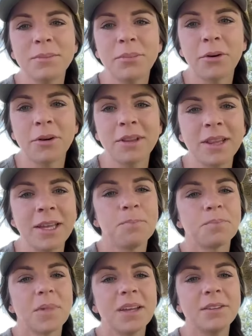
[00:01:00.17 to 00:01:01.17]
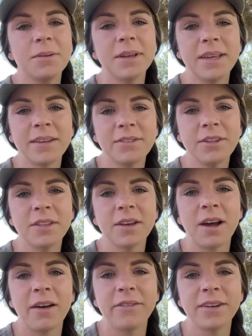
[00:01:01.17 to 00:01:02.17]
importantly, it's what gives you the
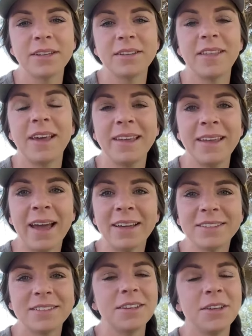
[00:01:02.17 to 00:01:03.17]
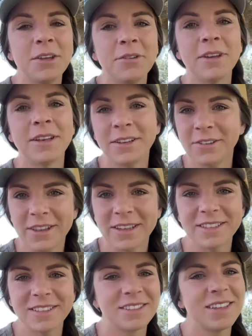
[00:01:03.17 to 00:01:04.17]
confidence that yes, you can do
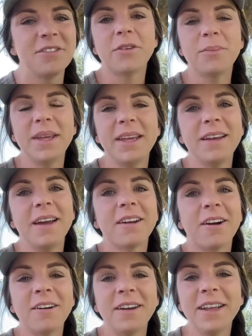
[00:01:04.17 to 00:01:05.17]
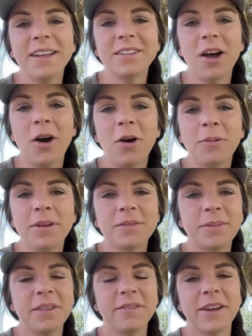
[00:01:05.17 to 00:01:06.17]
this. For me, gardening has
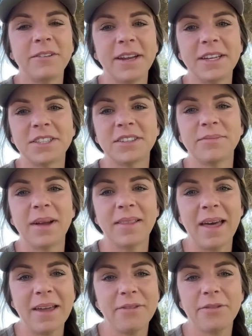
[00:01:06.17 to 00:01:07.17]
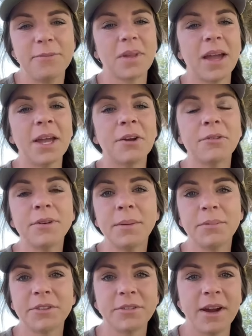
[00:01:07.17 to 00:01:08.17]
always been the foundation of my life. I grew
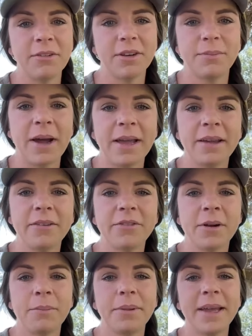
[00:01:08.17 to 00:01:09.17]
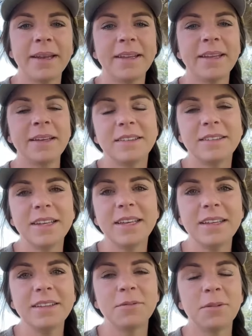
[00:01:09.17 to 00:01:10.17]
up surrounded by it, from planting
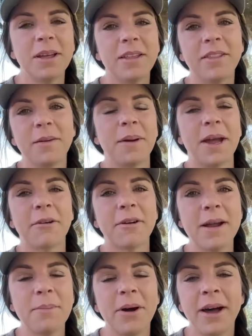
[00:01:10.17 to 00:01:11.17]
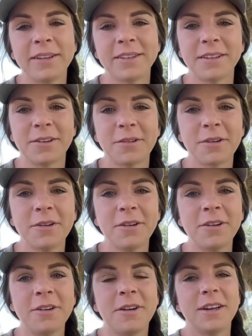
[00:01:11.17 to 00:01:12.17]
seeds with my grandpa as a little
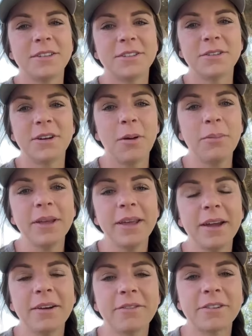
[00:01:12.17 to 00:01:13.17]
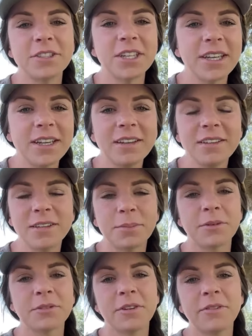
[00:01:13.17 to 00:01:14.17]
girl, to helping care for chickens,
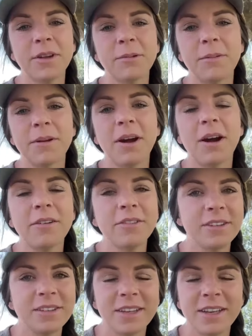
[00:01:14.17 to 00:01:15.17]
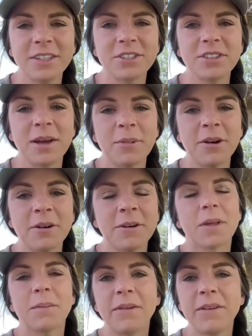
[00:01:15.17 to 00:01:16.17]
to preserving what we harvested each
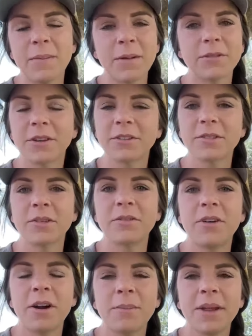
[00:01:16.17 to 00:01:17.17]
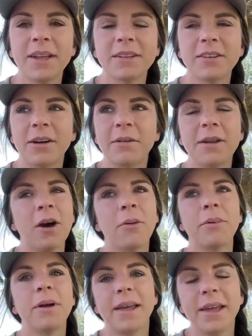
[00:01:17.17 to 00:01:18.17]
summer. My family was also in farming, and so I would
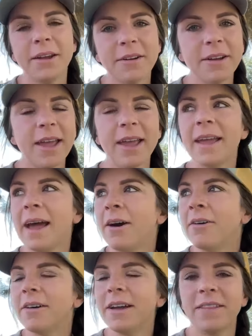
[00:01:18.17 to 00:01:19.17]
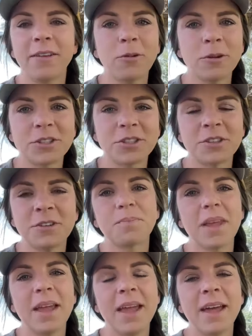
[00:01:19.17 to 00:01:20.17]
help irrigate out in the orchard,
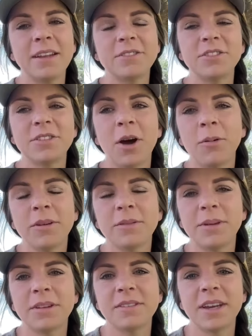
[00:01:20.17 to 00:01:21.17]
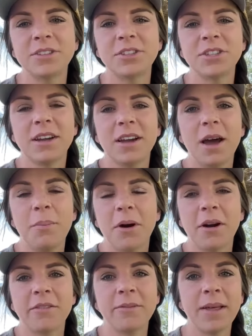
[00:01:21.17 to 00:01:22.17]
and it's just always been such a
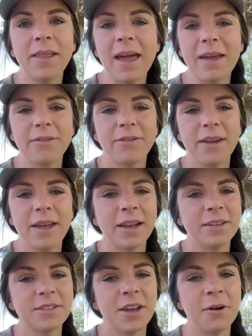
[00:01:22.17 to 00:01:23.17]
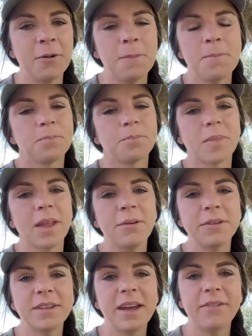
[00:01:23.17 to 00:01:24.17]
part of my life. And so it
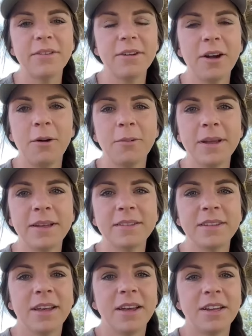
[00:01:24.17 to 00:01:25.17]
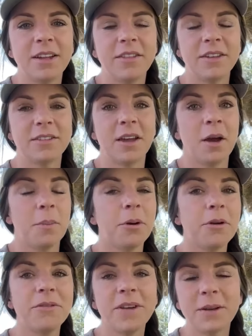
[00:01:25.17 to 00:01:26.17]
was never always this
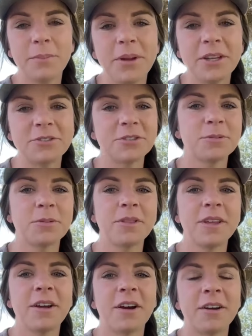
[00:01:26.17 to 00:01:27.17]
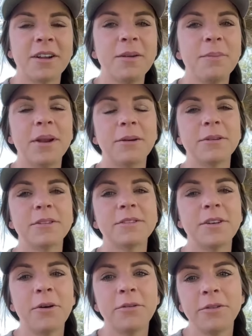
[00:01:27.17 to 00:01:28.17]
perfect Pinterest-worthy garden, but it was
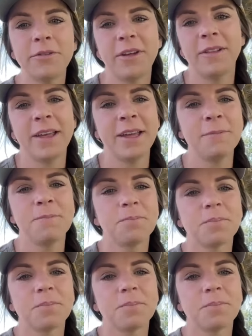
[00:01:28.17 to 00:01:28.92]
so fulfilling.